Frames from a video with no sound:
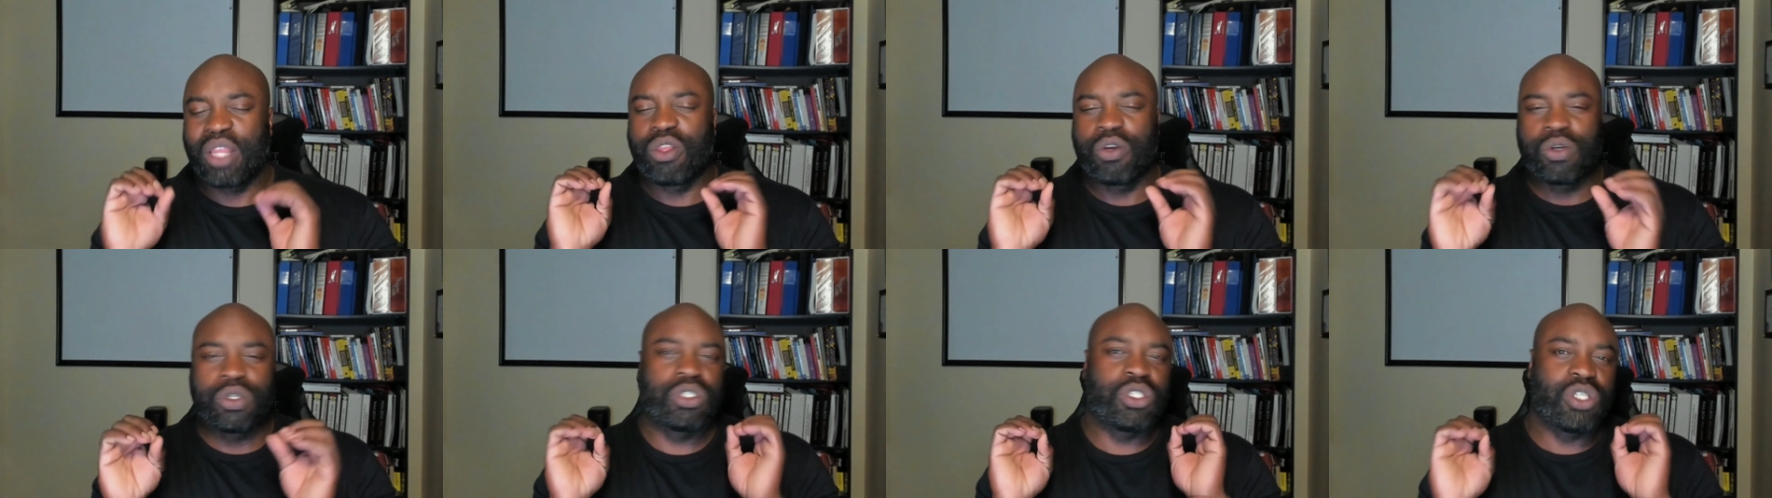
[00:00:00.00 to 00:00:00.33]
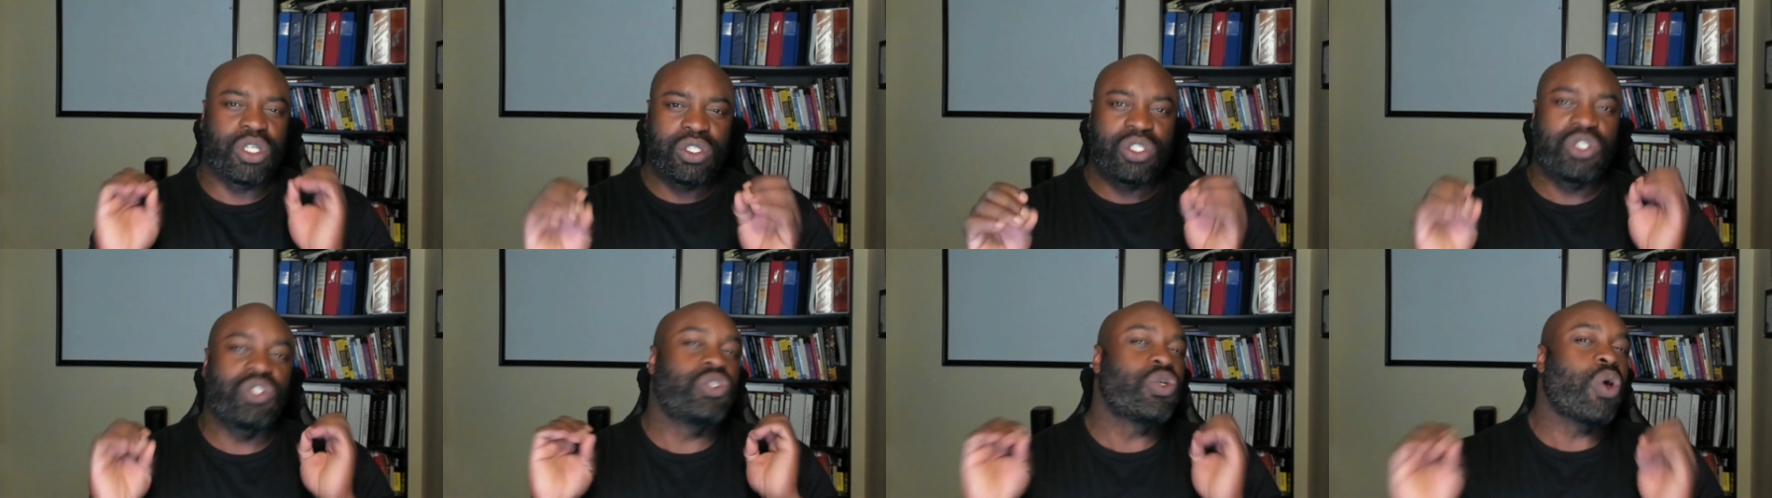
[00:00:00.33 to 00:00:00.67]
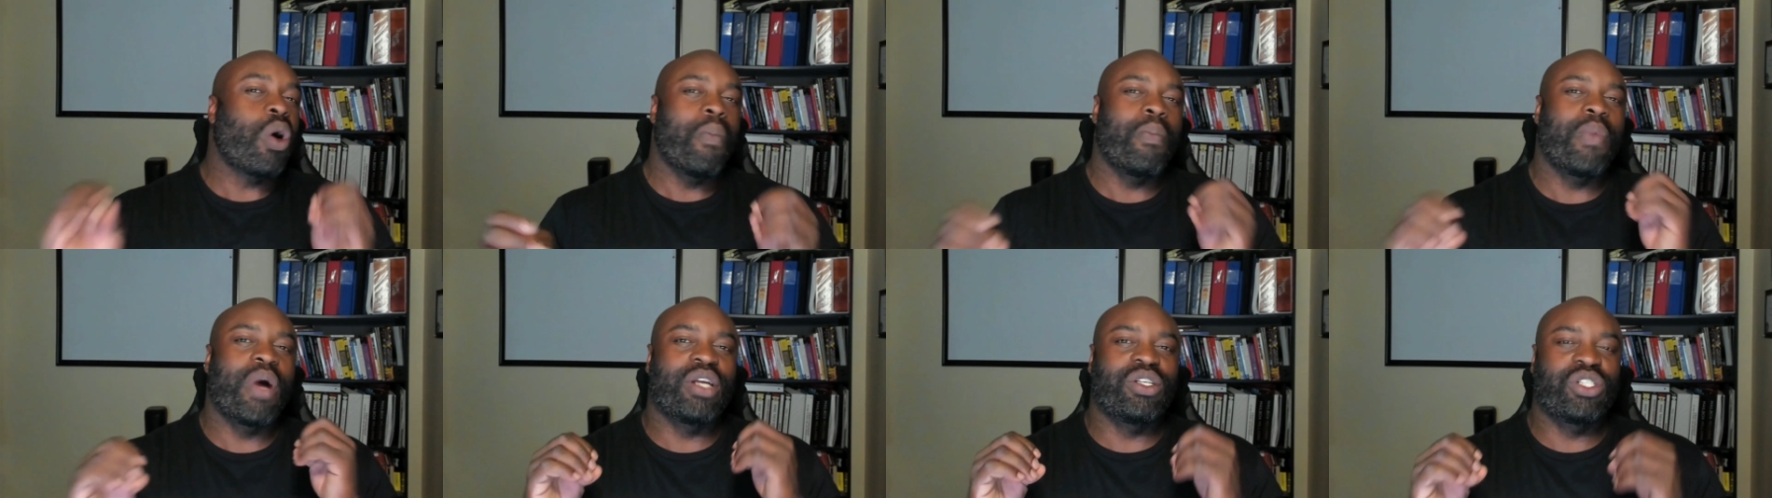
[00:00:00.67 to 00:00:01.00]
There's just
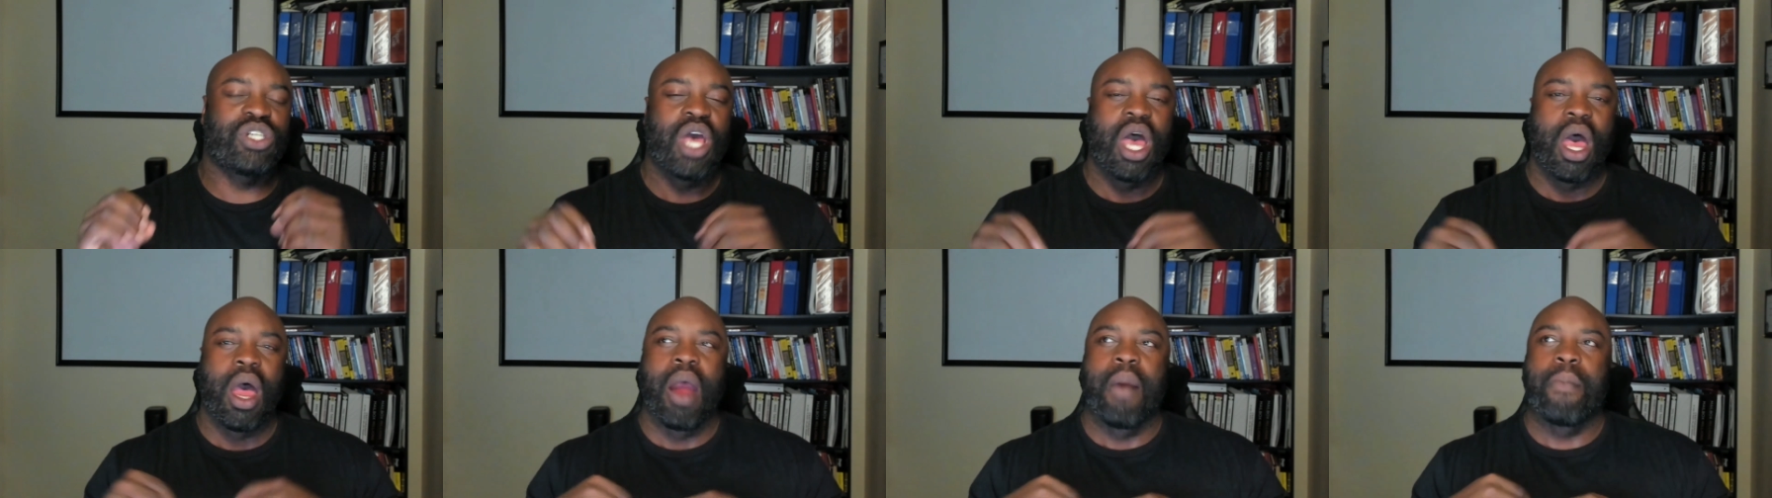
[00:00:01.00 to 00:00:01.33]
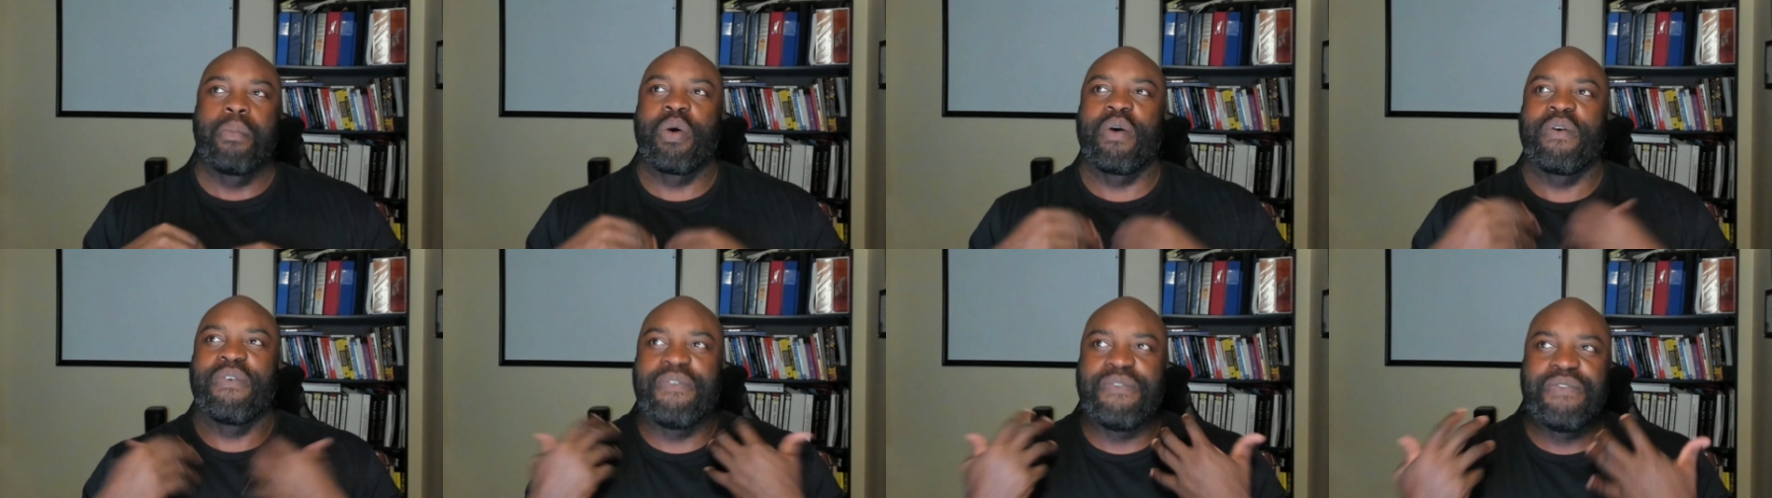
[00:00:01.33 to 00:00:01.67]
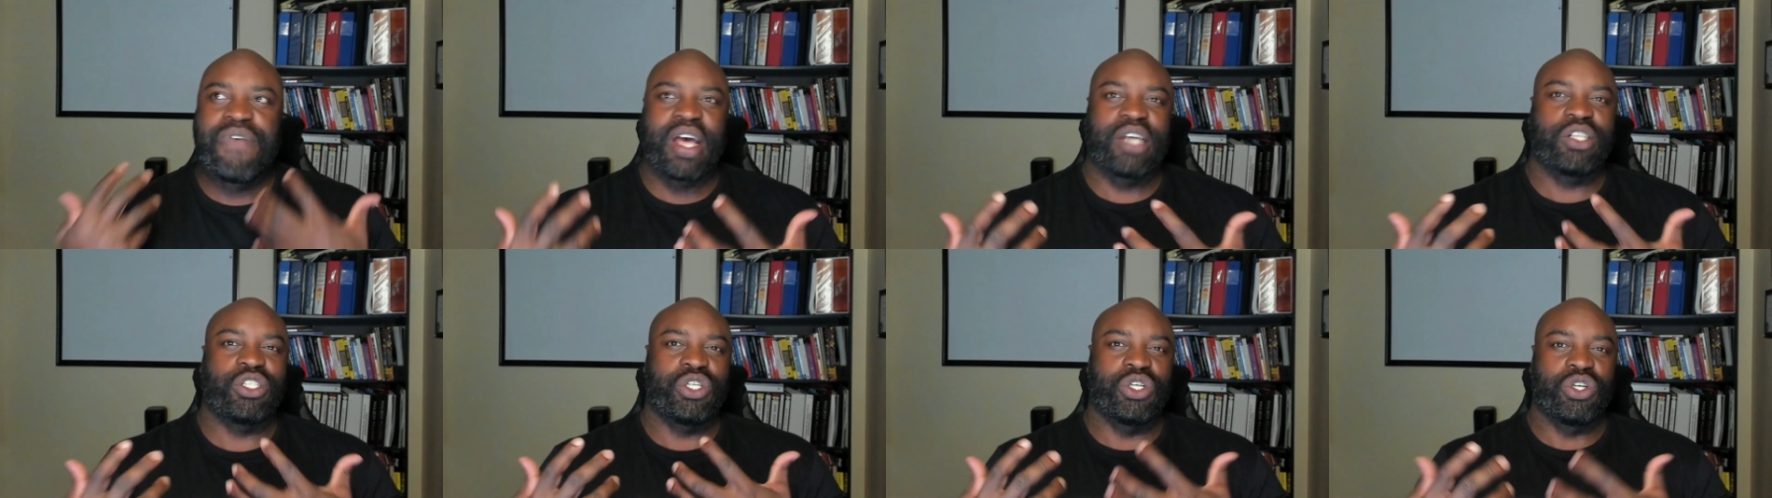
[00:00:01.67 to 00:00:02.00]
so much
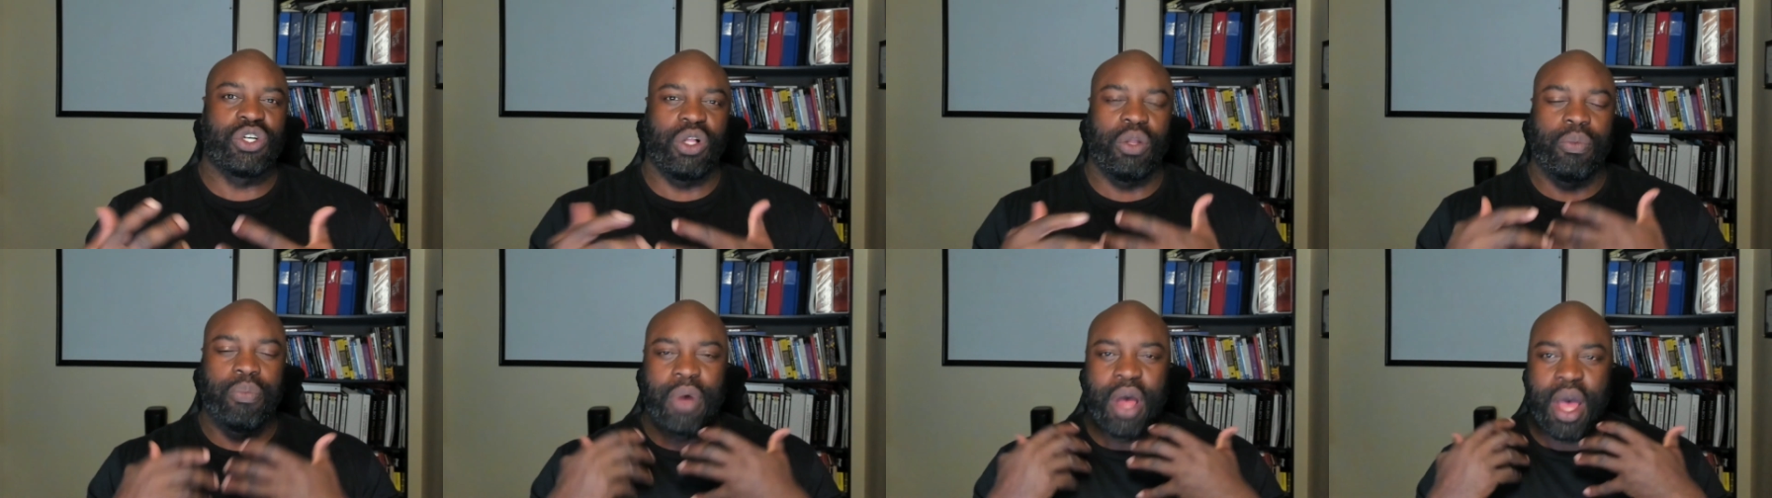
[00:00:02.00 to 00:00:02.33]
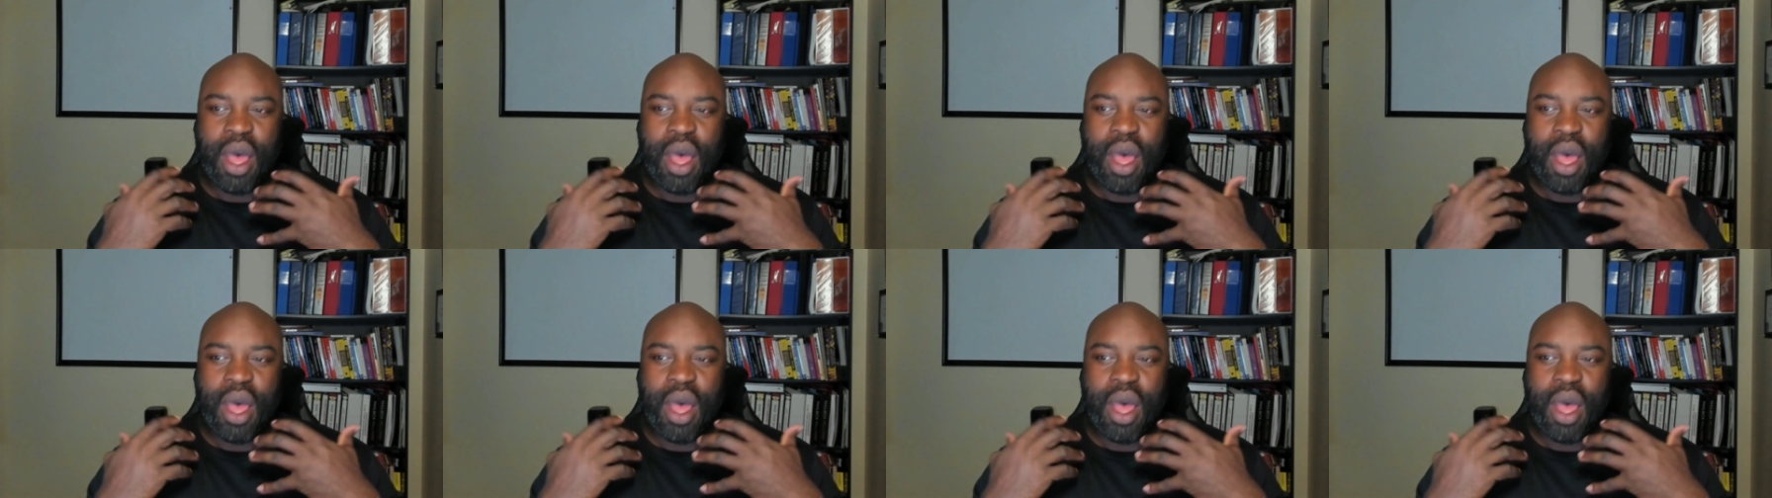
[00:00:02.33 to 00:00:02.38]
professional